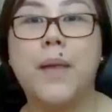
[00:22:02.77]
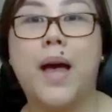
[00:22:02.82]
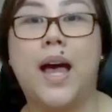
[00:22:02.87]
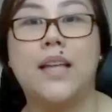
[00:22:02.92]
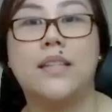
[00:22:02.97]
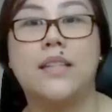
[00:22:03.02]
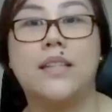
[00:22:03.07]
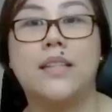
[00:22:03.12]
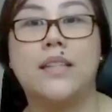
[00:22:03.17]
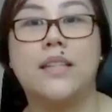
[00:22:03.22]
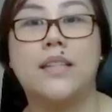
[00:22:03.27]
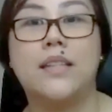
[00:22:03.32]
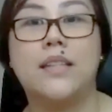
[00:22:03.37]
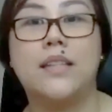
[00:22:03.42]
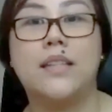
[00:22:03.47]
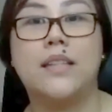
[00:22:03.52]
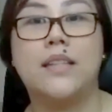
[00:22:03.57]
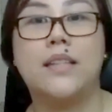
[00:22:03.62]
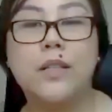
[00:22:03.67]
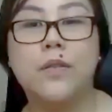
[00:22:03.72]
pass the
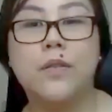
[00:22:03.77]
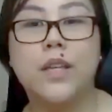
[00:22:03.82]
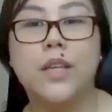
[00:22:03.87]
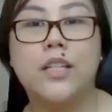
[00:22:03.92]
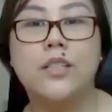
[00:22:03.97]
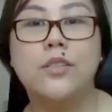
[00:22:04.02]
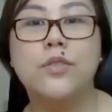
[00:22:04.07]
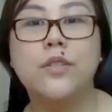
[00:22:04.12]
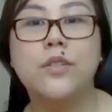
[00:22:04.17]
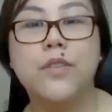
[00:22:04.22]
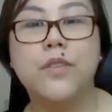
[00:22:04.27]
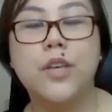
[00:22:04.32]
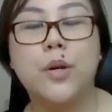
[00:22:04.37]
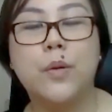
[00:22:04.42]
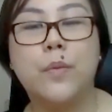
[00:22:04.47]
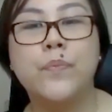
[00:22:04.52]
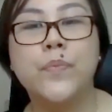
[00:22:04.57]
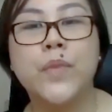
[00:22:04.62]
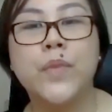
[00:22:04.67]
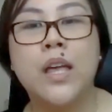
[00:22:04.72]
assessment or the
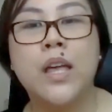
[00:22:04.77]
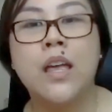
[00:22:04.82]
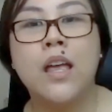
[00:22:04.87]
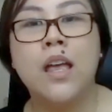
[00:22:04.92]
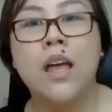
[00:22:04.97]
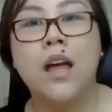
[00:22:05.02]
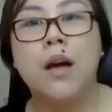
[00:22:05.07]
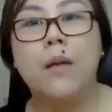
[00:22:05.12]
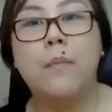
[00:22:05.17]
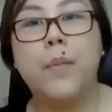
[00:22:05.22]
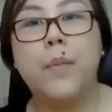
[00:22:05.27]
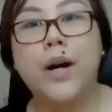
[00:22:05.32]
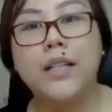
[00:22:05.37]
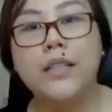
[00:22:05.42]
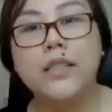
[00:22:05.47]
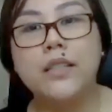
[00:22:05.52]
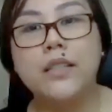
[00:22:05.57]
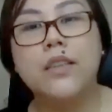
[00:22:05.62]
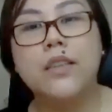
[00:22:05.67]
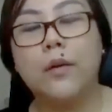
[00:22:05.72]
interview.
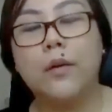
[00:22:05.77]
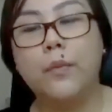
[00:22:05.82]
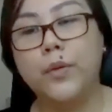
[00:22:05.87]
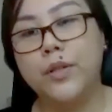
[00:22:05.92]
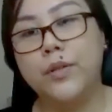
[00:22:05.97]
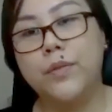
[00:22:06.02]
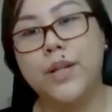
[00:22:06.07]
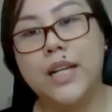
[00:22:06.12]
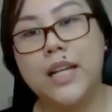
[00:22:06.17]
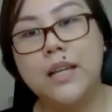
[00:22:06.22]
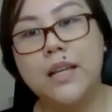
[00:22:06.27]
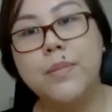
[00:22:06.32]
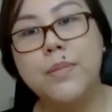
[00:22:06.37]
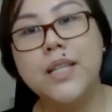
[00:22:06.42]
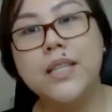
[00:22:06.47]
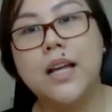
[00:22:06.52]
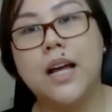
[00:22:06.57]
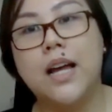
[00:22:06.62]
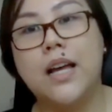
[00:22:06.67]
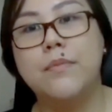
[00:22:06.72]
But there would really
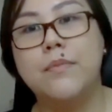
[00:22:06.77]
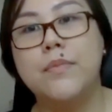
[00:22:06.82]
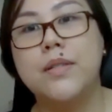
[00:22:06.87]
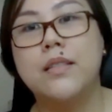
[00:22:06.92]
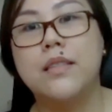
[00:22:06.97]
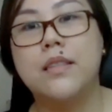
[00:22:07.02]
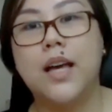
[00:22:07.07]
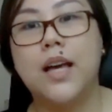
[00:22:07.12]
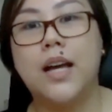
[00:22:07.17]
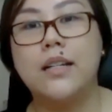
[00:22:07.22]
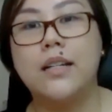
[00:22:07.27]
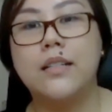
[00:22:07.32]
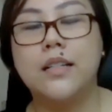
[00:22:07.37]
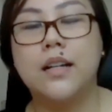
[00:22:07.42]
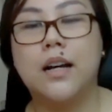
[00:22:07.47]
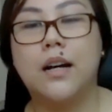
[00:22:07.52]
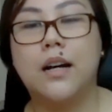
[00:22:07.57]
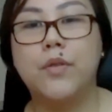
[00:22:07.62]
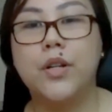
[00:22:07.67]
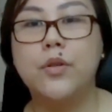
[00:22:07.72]
be times that
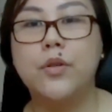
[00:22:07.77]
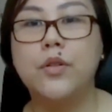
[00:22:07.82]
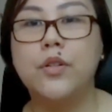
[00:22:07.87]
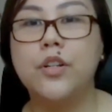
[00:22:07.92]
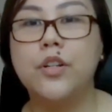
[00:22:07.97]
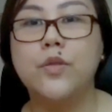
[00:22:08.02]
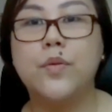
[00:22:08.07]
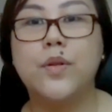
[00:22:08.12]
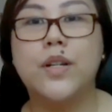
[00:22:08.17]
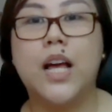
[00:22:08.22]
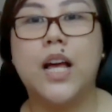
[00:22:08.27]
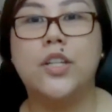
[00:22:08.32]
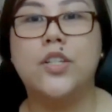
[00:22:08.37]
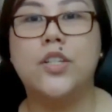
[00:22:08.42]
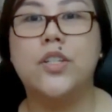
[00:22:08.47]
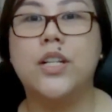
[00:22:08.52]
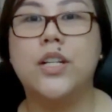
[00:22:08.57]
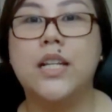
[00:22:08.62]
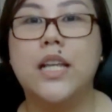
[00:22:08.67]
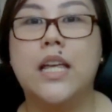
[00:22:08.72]
recruiters would
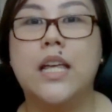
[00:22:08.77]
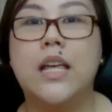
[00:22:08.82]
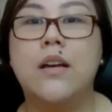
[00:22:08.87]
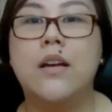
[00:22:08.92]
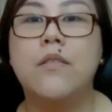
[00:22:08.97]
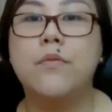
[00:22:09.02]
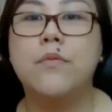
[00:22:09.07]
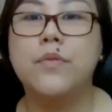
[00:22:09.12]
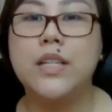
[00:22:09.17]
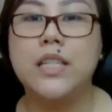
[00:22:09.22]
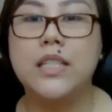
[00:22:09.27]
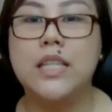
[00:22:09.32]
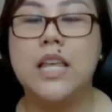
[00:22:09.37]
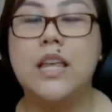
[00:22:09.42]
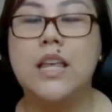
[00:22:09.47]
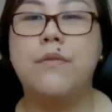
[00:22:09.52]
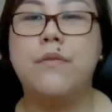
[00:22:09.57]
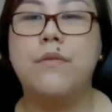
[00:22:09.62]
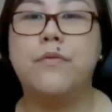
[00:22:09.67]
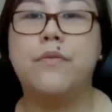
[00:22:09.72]
actually
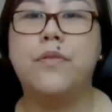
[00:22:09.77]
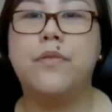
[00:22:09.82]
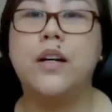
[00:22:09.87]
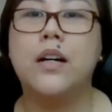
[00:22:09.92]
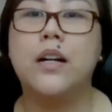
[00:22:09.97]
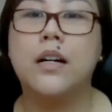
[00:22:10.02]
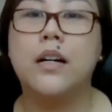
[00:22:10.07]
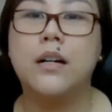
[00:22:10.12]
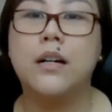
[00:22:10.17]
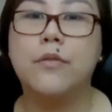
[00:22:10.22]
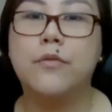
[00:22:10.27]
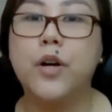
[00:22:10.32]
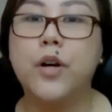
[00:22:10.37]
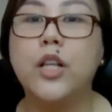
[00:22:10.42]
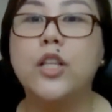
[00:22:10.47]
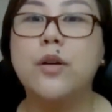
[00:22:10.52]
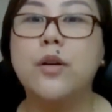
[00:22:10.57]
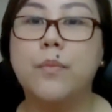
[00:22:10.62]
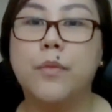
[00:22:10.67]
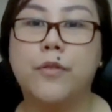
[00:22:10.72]
receive a
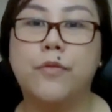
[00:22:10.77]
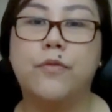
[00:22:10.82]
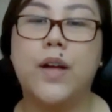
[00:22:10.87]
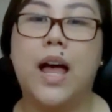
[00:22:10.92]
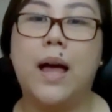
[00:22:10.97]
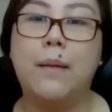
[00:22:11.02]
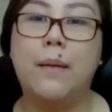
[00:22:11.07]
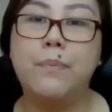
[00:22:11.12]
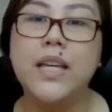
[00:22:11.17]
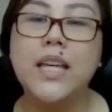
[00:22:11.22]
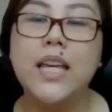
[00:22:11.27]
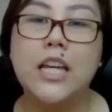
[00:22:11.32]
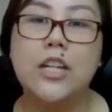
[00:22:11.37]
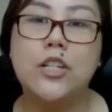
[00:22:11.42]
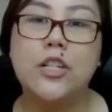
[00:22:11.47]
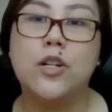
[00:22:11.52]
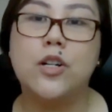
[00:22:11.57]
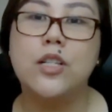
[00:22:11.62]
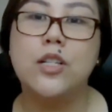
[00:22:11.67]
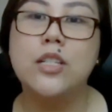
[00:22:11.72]
volume of
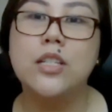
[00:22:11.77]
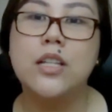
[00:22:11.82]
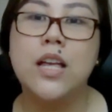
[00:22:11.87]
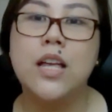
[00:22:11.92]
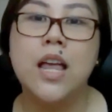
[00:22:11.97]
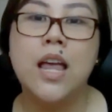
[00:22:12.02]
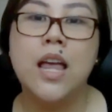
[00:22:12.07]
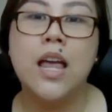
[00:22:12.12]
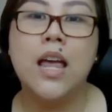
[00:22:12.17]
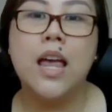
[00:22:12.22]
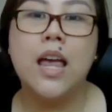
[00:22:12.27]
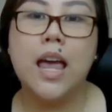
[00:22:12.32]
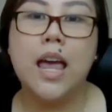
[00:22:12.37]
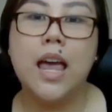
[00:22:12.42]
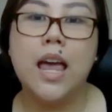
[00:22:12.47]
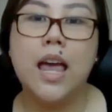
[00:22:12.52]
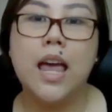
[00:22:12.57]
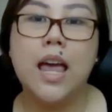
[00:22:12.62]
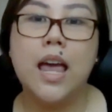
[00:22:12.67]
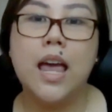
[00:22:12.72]
applications,
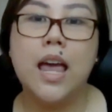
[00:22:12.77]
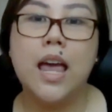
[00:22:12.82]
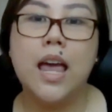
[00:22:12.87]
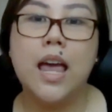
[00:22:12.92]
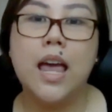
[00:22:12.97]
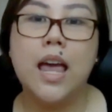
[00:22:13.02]
and